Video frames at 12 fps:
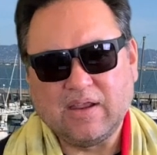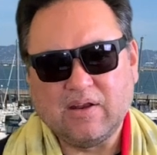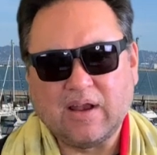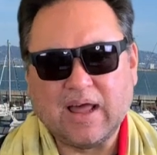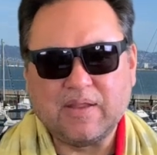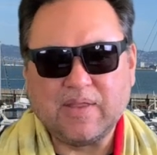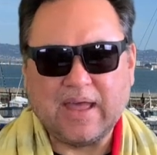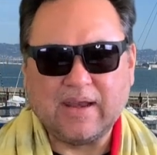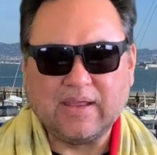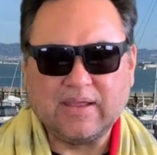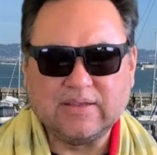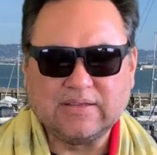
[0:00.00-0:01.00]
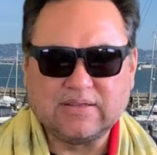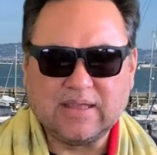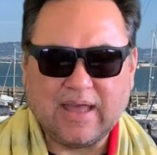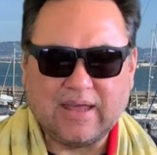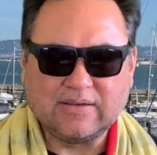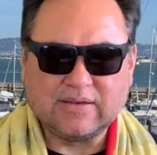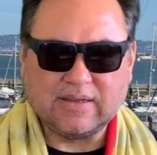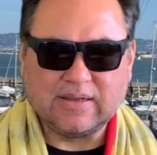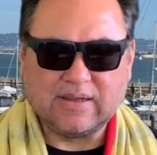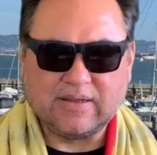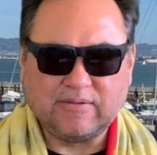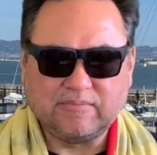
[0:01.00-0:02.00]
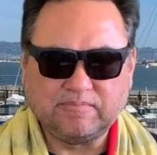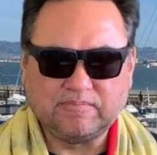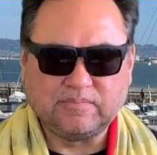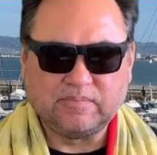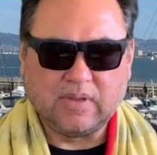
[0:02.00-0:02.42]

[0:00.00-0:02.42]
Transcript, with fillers: you know, a lot of that is that um,